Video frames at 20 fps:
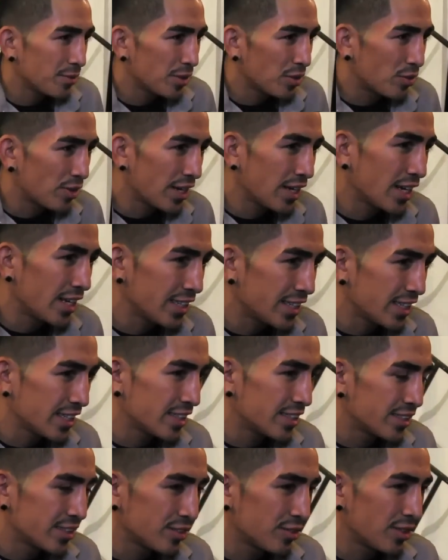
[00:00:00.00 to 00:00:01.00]
to be great. I
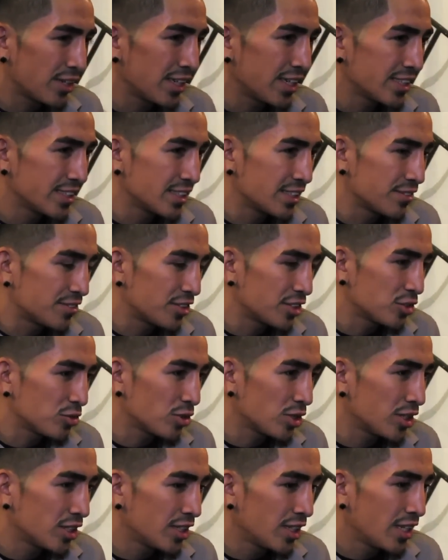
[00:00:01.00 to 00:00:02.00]
think it's great as the first
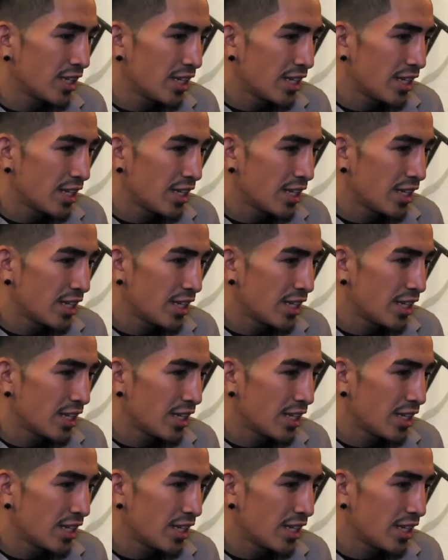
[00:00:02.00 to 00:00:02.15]
one.